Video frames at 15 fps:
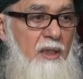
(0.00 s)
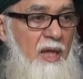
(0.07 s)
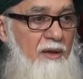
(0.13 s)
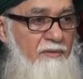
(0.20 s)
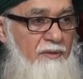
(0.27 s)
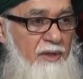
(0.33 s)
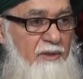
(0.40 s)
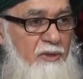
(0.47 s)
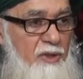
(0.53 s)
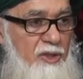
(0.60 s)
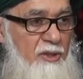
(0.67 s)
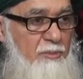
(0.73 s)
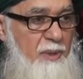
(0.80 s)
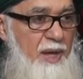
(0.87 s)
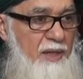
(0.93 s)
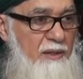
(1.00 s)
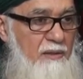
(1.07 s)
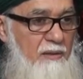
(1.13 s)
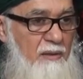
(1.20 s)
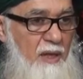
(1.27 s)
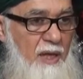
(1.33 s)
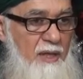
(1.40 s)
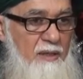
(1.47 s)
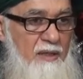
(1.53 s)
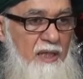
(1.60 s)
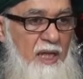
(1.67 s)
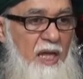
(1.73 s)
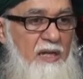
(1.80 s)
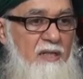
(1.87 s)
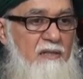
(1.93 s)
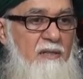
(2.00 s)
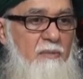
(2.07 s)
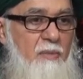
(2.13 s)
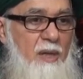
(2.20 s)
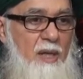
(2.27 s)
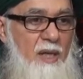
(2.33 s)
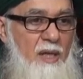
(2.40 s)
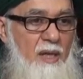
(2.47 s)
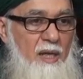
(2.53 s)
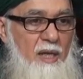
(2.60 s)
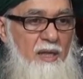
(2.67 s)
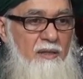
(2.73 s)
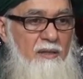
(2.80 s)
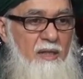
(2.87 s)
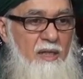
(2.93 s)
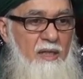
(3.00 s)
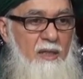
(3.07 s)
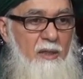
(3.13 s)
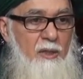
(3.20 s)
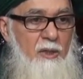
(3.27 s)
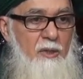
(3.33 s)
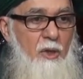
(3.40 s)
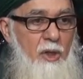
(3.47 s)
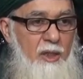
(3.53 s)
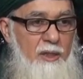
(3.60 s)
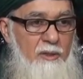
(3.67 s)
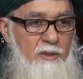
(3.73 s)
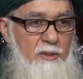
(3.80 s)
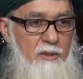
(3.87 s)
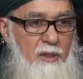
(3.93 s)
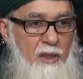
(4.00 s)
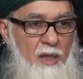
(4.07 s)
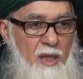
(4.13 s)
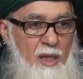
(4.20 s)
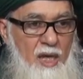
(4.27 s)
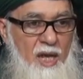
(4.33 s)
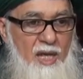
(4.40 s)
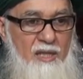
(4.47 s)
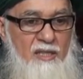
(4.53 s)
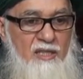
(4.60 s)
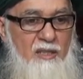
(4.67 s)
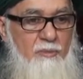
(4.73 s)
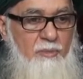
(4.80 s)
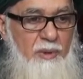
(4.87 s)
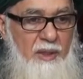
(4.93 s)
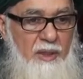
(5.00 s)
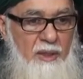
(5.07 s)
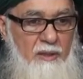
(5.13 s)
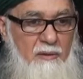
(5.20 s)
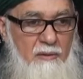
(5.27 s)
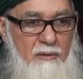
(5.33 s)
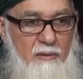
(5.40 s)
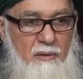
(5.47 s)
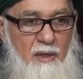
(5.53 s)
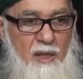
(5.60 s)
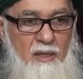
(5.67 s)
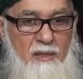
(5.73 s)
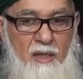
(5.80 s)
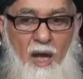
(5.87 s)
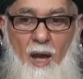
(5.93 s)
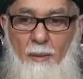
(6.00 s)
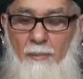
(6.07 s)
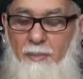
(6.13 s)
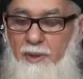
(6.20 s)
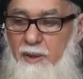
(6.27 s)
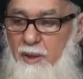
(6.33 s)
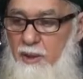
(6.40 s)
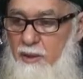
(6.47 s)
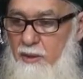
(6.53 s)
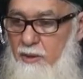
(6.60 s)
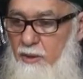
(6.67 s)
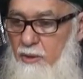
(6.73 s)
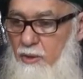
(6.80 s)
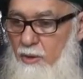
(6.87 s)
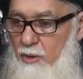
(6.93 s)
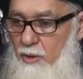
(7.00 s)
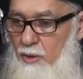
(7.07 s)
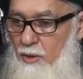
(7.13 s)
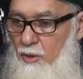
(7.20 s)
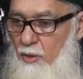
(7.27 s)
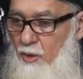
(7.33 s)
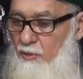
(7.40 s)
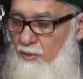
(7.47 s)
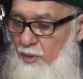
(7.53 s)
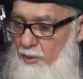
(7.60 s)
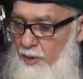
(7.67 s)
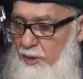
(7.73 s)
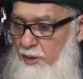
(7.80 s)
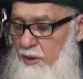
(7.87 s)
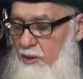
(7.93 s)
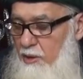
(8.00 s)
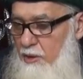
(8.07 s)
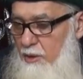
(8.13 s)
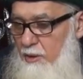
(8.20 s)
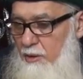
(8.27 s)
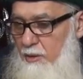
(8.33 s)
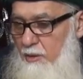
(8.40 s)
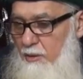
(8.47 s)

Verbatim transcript: love and respect and the charisma and the knowledge and the spirit and the humbleness of our teacher.